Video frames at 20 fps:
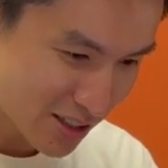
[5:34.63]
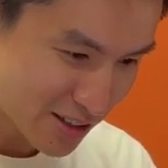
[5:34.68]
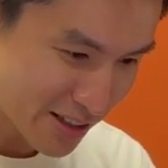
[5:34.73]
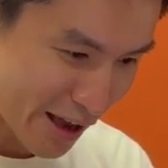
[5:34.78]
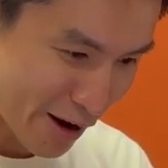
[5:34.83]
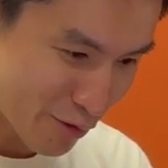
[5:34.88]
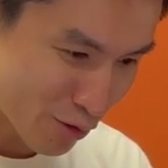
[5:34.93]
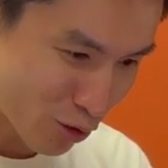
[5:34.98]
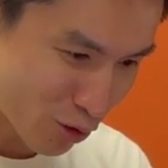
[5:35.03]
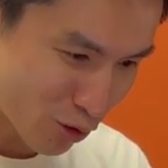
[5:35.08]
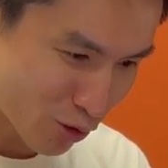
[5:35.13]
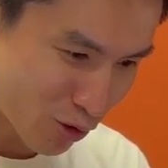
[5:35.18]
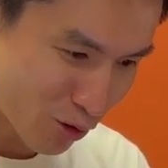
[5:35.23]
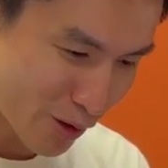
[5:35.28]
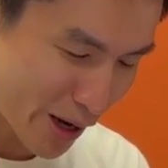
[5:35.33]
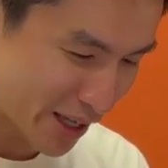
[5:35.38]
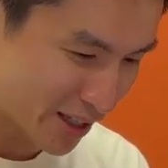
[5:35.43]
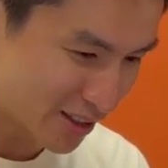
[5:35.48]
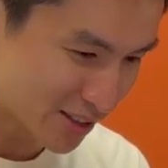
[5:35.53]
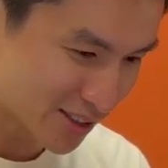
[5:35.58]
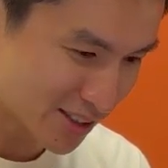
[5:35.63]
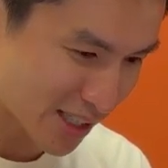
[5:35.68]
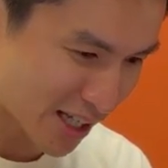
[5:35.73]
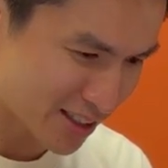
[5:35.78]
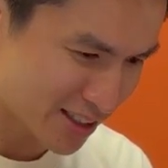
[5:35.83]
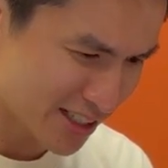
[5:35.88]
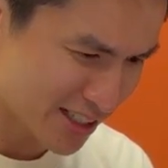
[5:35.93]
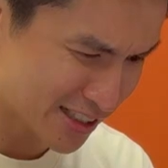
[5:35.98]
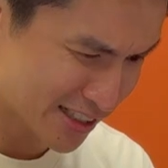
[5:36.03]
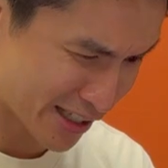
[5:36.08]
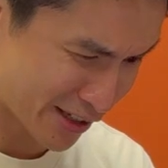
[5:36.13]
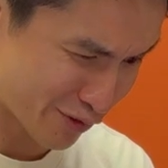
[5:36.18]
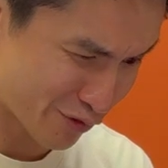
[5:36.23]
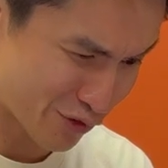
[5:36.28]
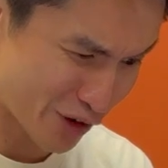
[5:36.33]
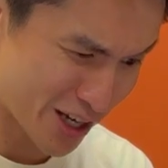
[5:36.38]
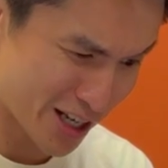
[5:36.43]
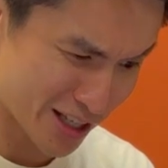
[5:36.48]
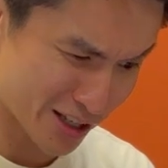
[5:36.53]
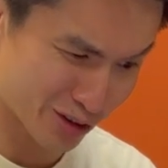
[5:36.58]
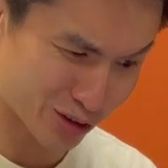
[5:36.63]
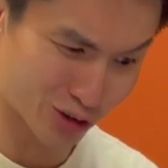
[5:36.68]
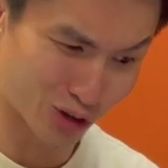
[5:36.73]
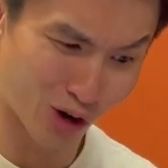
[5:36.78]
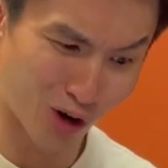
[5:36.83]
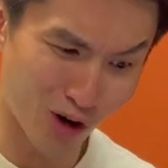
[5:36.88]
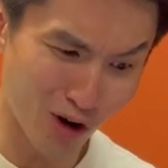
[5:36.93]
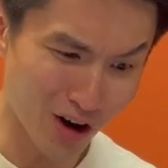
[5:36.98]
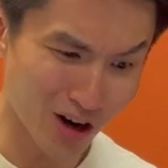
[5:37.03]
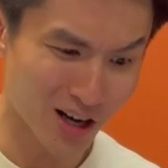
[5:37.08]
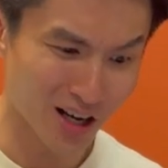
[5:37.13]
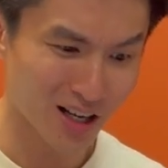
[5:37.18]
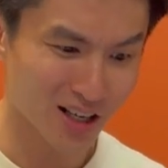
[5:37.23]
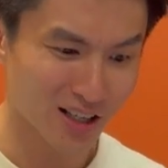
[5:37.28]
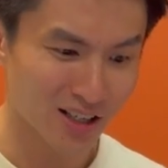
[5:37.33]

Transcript: narrow and the study is at the front at your door.